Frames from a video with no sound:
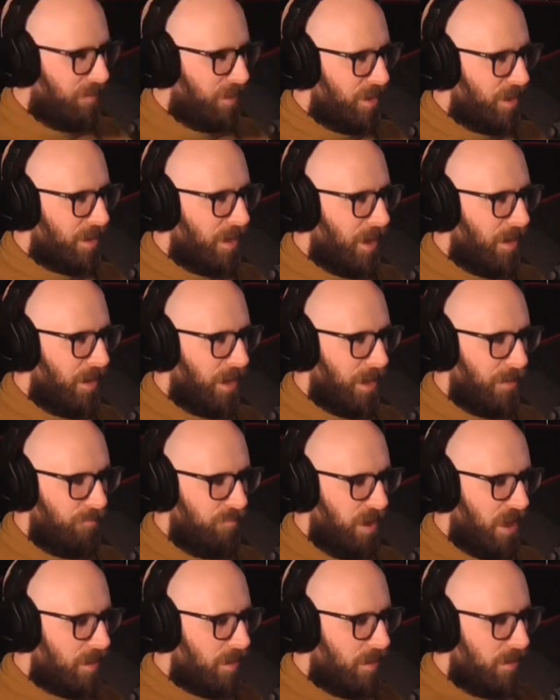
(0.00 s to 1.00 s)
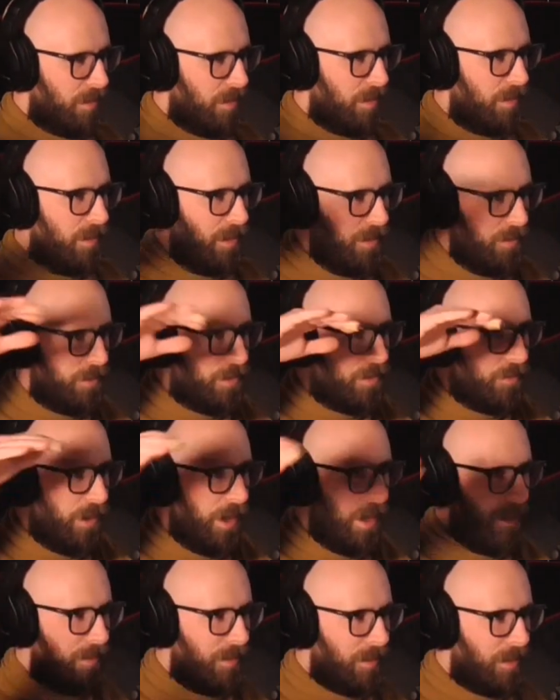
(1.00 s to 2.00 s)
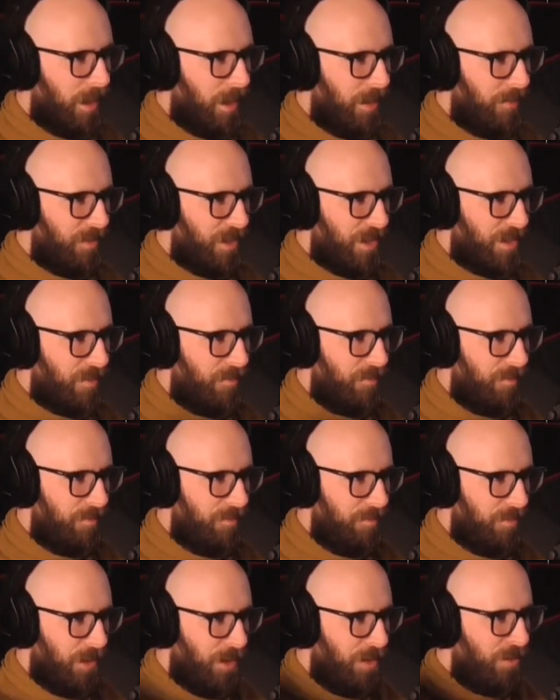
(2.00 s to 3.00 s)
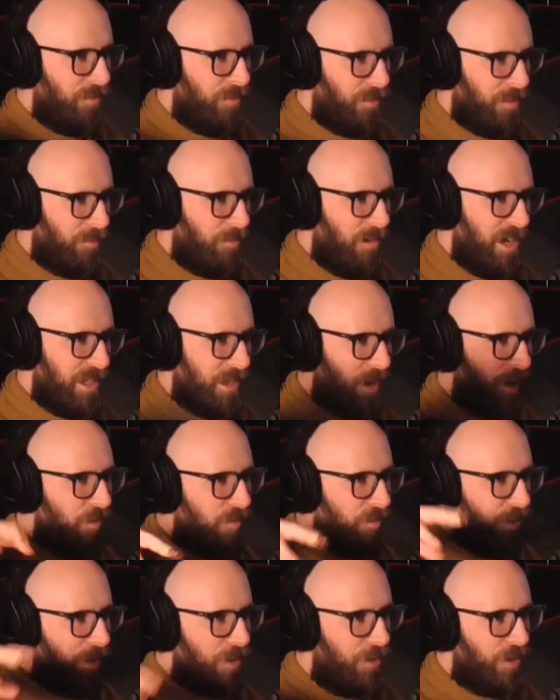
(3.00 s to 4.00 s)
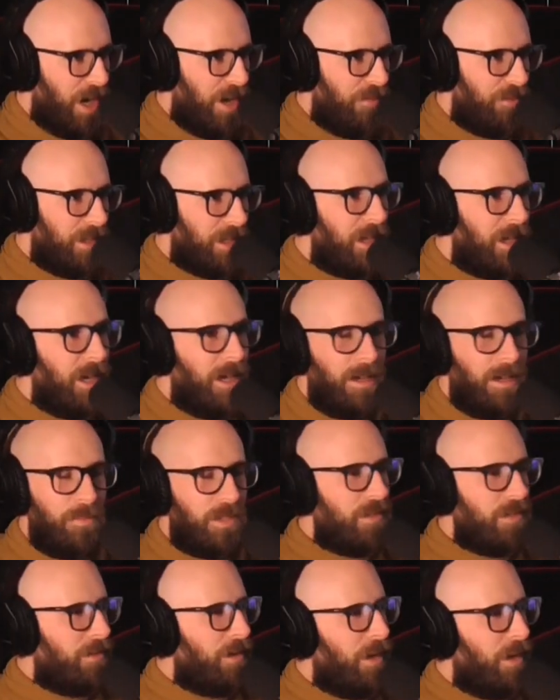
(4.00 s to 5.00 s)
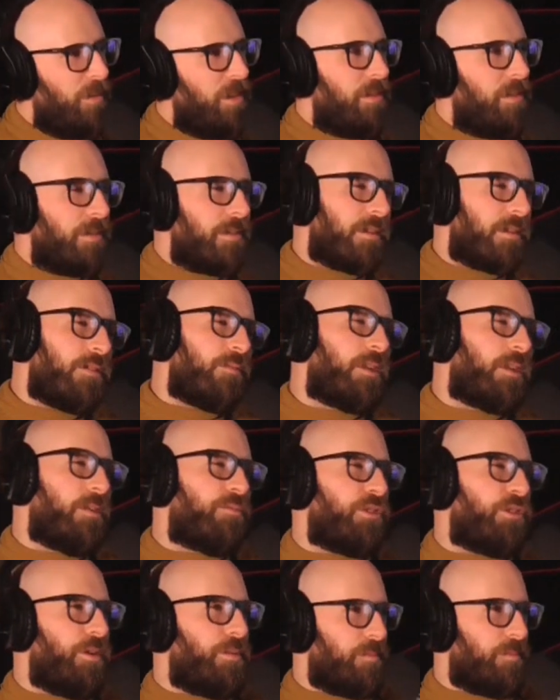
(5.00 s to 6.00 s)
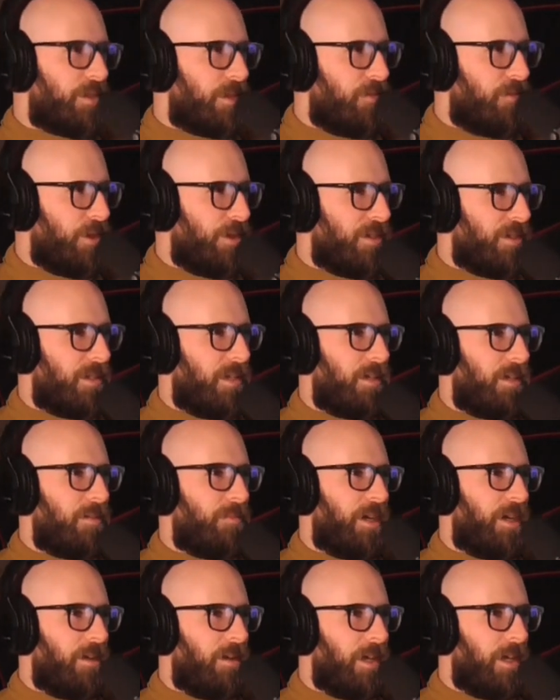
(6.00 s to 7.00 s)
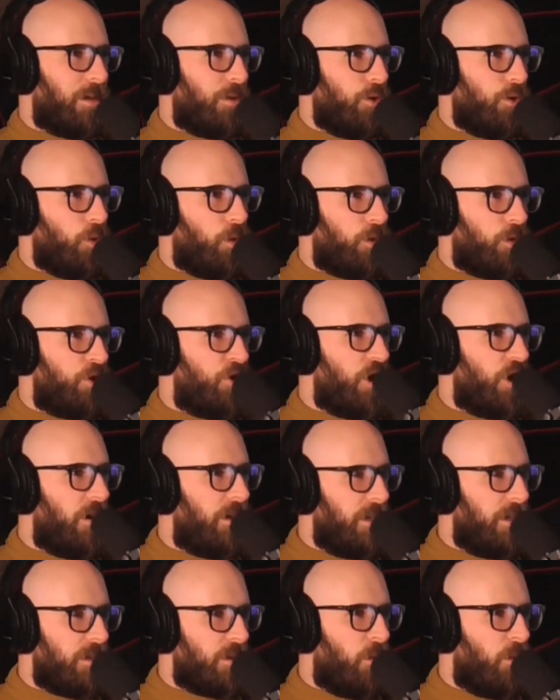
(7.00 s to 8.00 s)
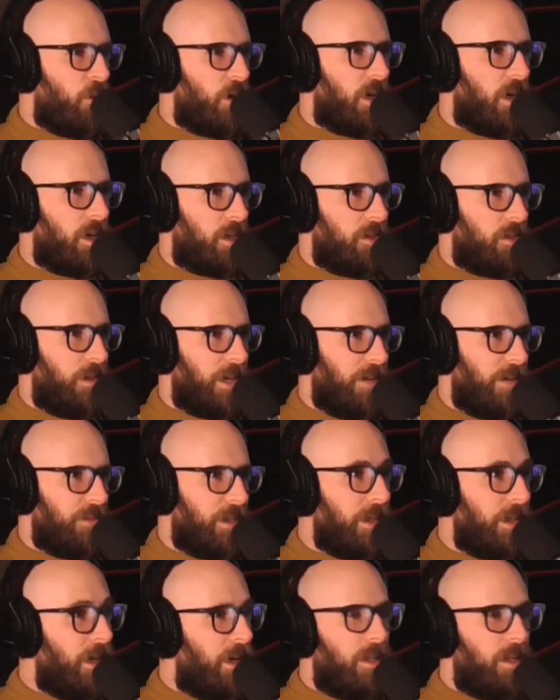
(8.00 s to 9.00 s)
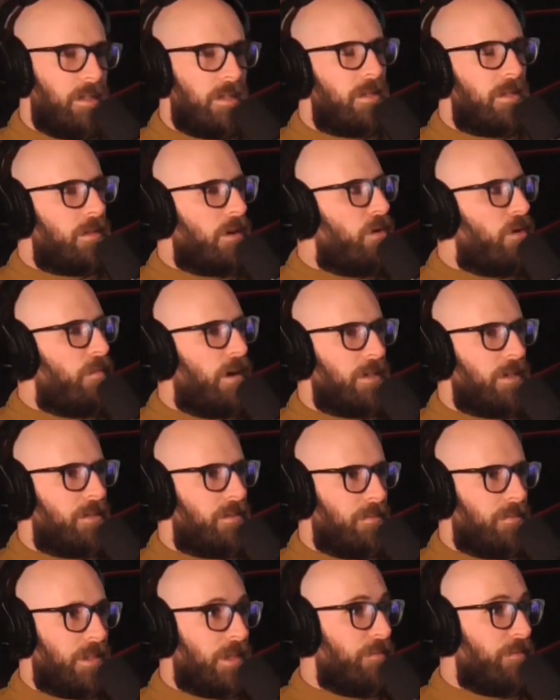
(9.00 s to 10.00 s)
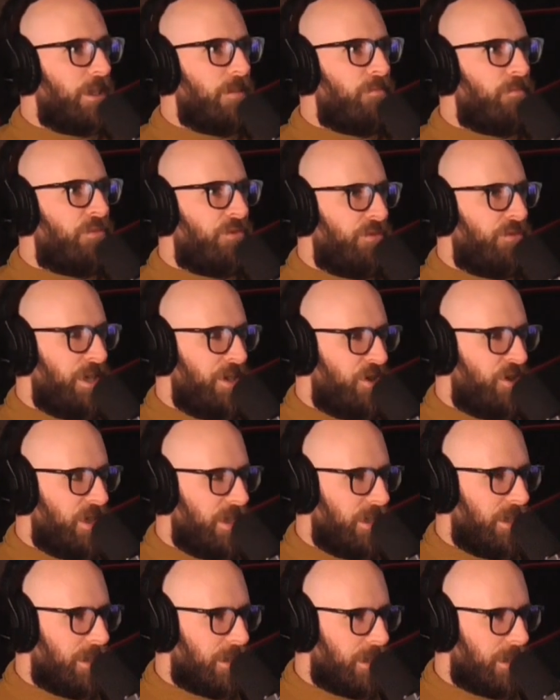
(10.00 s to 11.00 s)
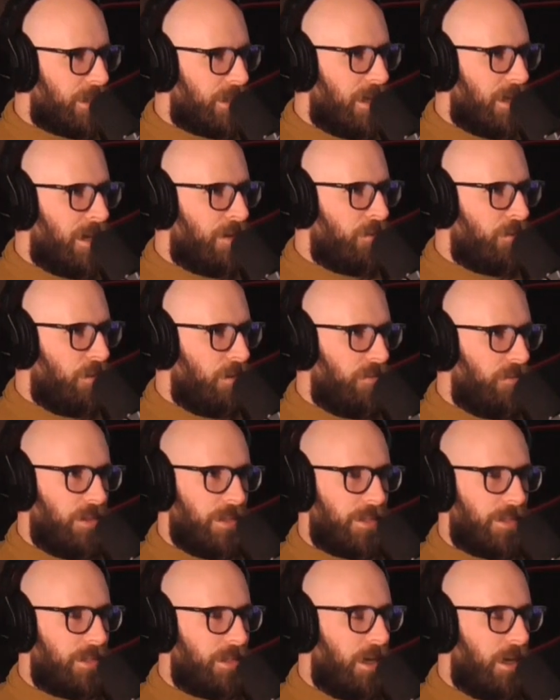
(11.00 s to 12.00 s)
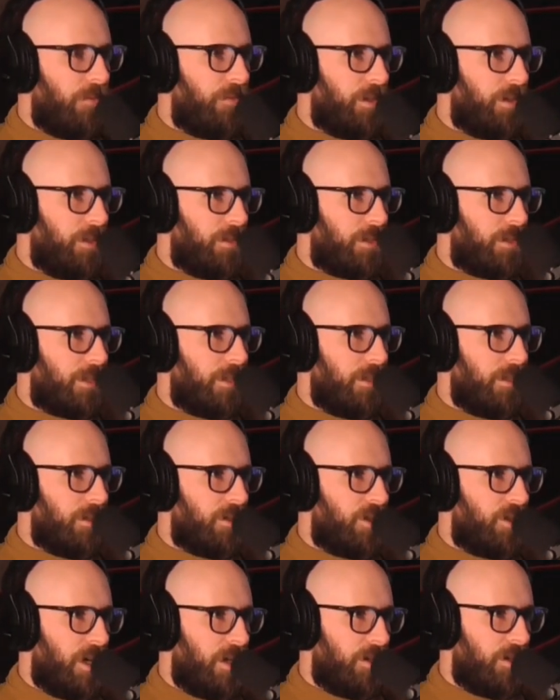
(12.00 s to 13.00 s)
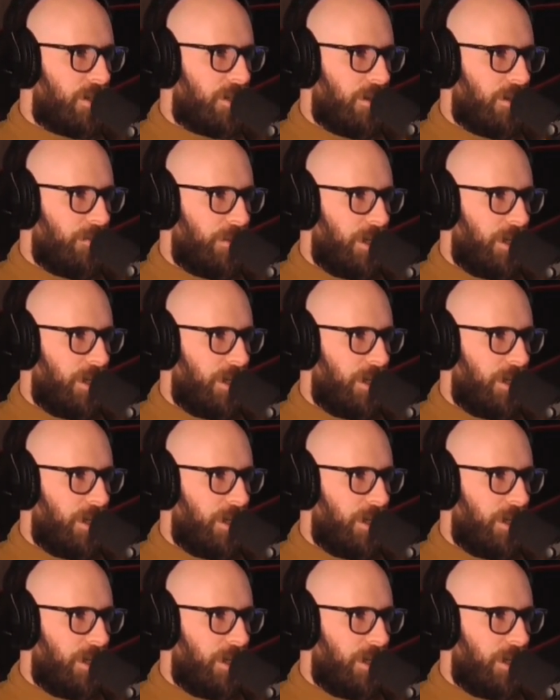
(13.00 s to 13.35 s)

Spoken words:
It was just kind of like a bus on stilts, right? That kind of just went over the traffic. But dude, I mean, there's so many problems if you just think about like your journey to work or whatever. There's so many bridges and all of this stuff, and you just need to change so